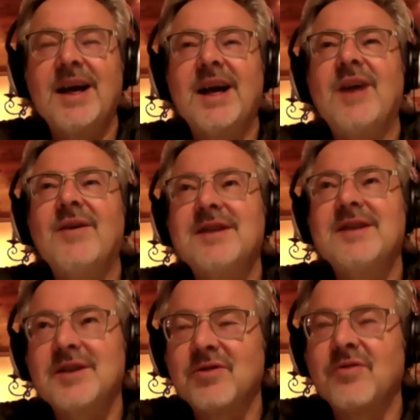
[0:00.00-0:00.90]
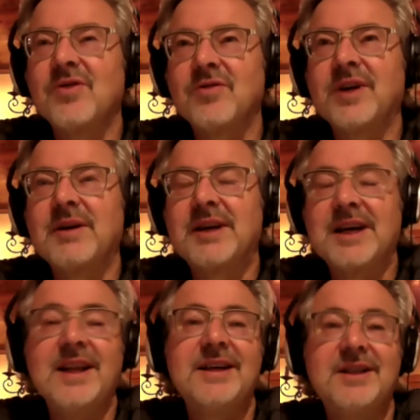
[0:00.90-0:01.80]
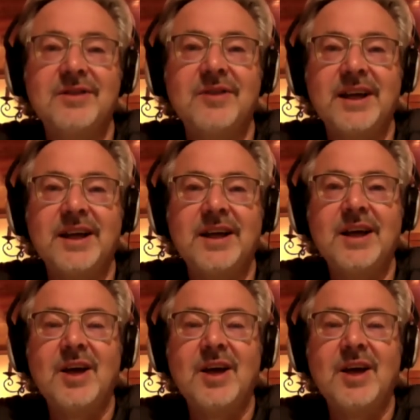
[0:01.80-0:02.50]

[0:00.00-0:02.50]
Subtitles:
I say this over and over again. Collectively,